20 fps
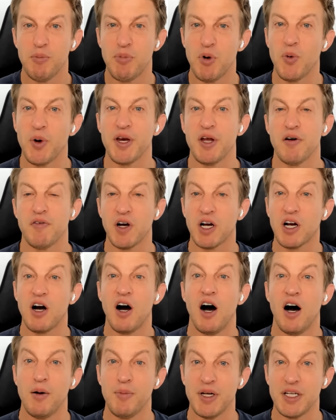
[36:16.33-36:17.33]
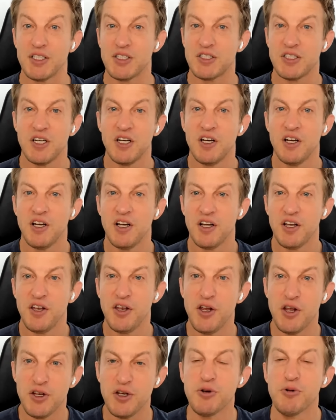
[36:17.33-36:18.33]
But when you have a commons,
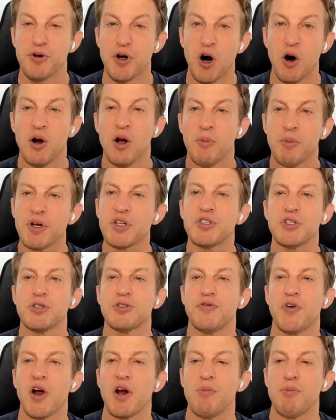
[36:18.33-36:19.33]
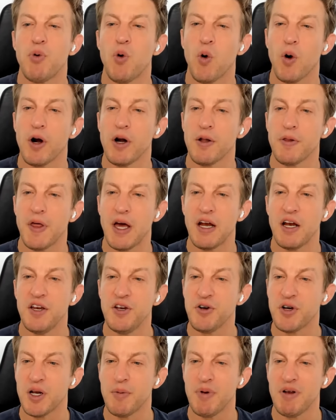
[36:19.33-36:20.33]
you don't. But it's just very important that
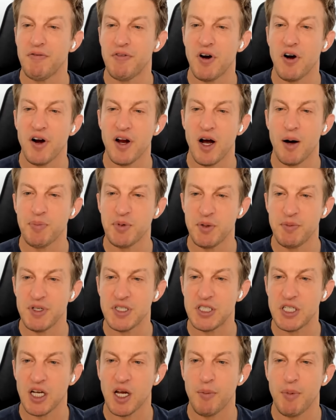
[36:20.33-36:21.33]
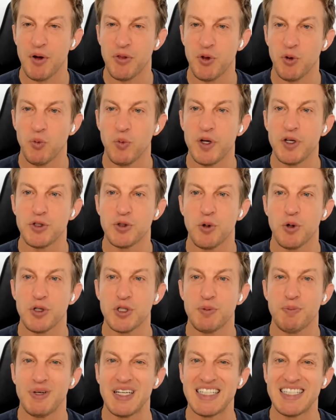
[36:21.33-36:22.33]
you can be very optimistic about the
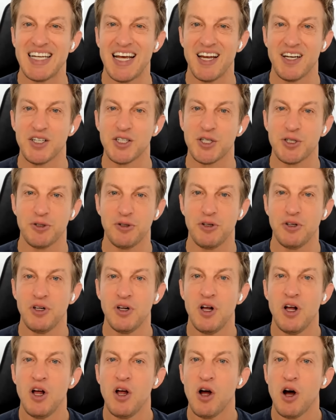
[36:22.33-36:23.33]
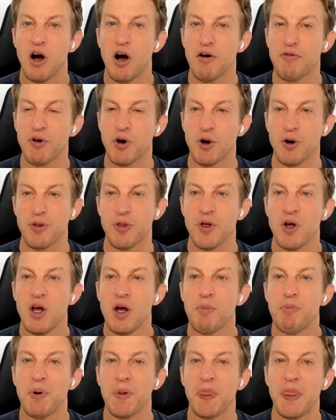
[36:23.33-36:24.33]
resource potential of Earth,
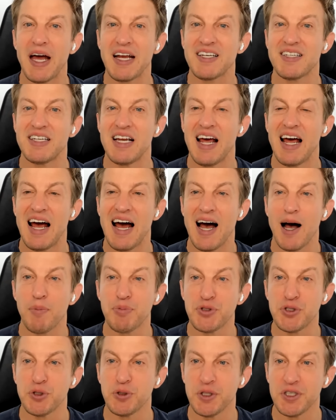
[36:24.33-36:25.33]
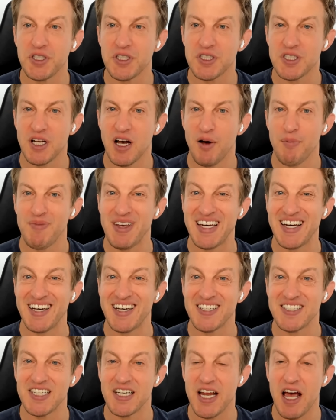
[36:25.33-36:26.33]
but that absolutely does not mean
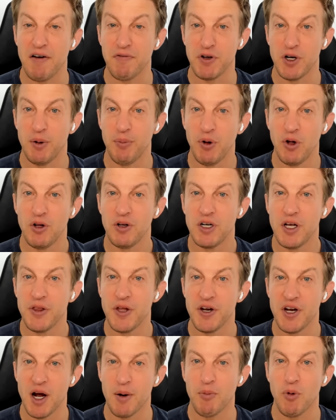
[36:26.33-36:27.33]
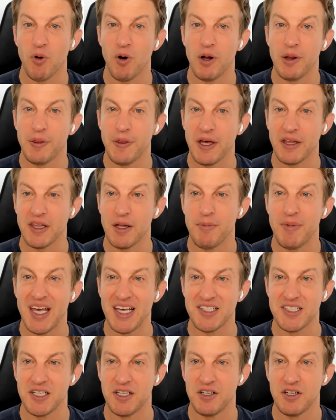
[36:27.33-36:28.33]
it is inevitable. And the number one thing that
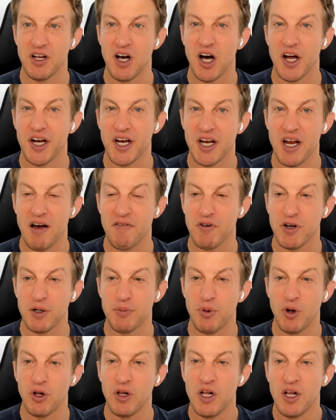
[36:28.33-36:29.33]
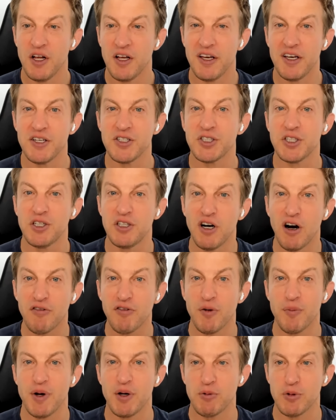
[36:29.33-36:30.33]
makes it non-inevitable is
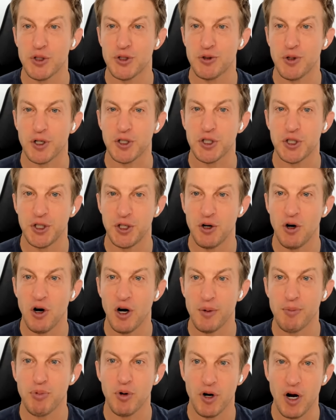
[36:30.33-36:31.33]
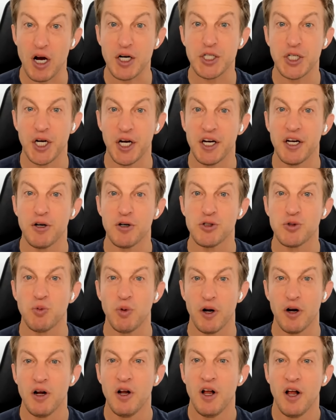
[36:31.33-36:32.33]
government restriction on production. Here's
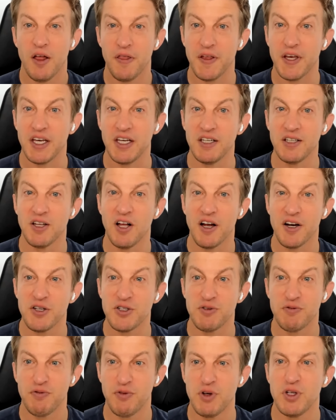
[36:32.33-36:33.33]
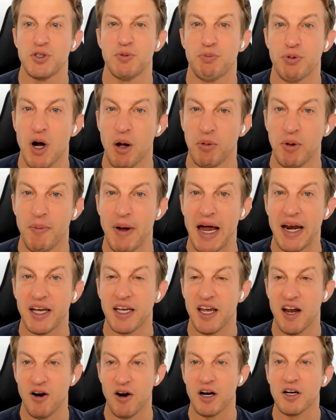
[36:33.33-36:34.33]
where I think Elon is a
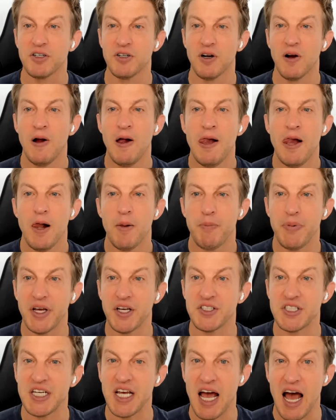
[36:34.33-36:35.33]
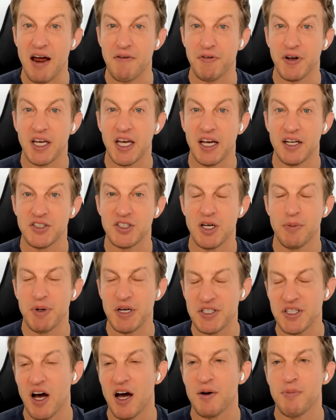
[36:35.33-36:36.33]
problematic character, because he advocates, I
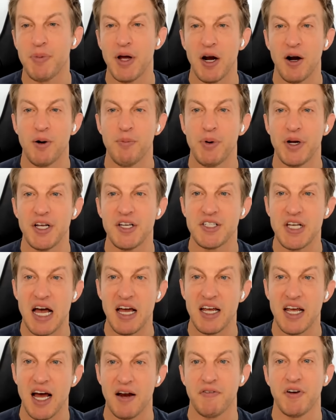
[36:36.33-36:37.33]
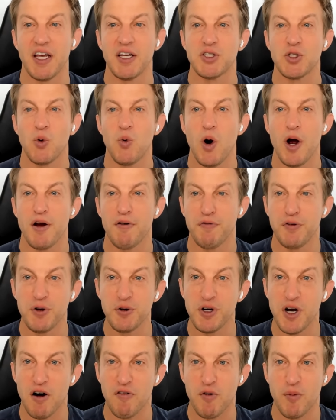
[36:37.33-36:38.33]
mean, he's gotten better, but he advocates quite a
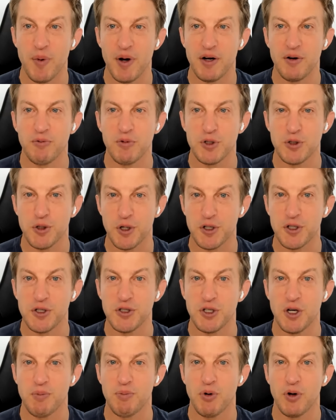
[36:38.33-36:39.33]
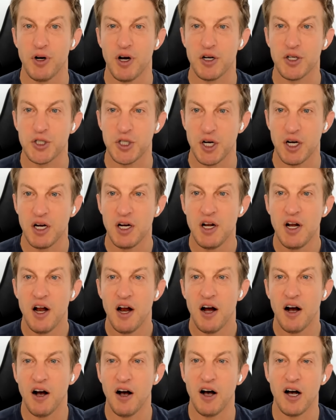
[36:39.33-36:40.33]
few government restrictions on production,
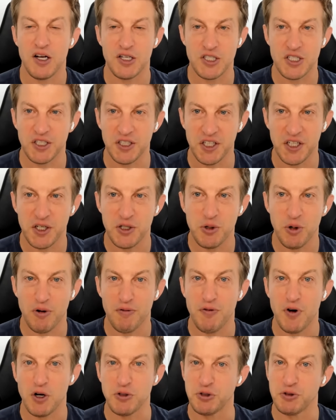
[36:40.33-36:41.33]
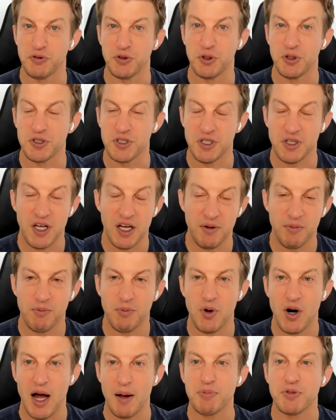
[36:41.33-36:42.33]
hostility toward fossil fuels, and then
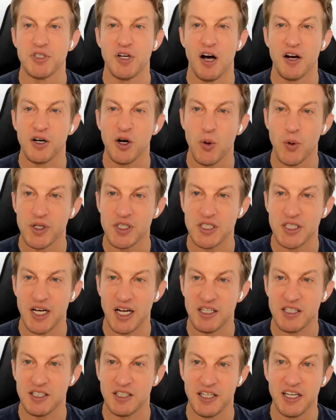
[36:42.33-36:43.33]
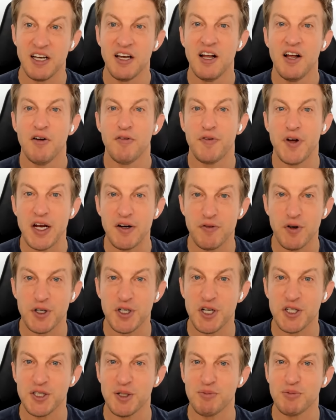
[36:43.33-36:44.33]
perhaps non-coincidentally,
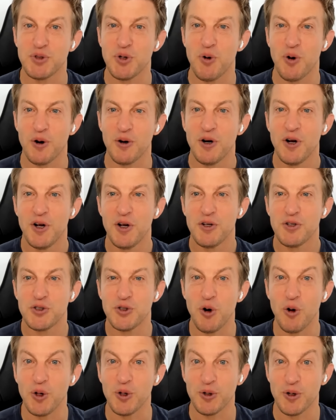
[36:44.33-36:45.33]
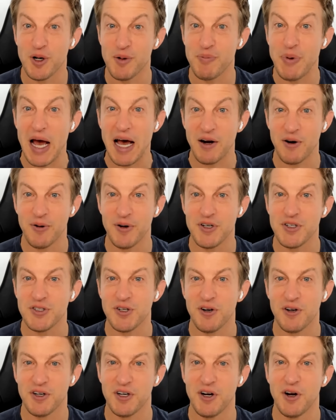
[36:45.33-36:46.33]
favoritism toward solar and
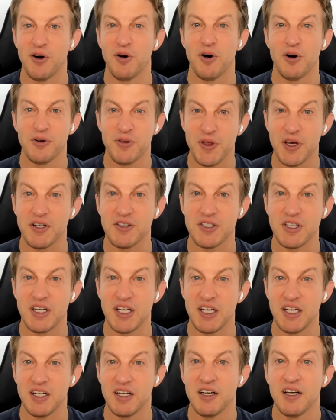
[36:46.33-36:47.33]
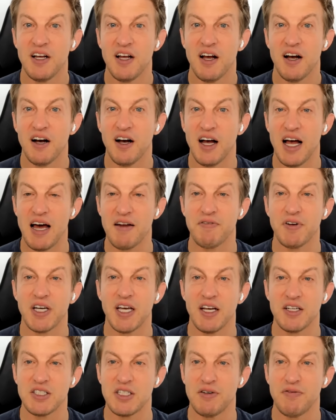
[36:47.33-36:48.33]
batteries are, you know, are things that he
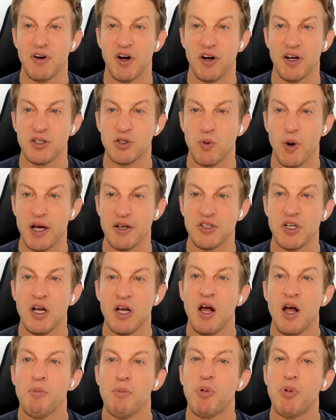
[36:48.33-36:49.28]
advocates in various ways.